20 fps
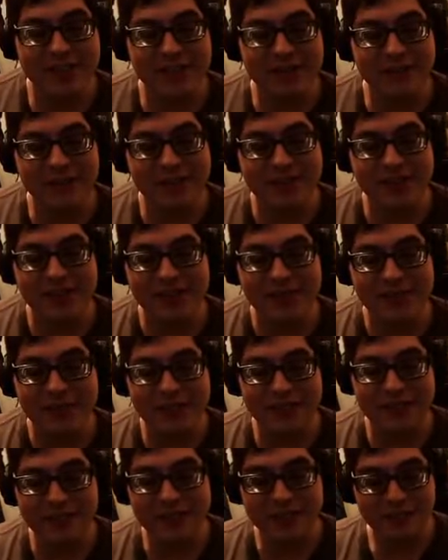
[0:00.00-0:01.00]
not be a good
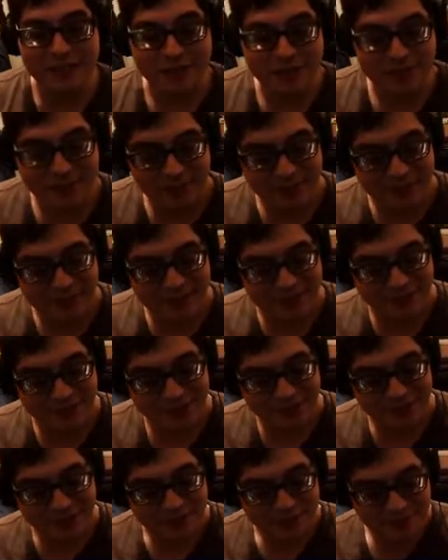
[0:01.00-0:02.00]
PDW weapon, that's for
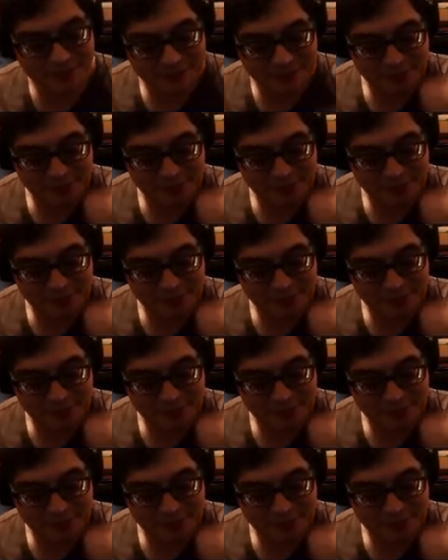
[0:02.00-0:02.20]
sure.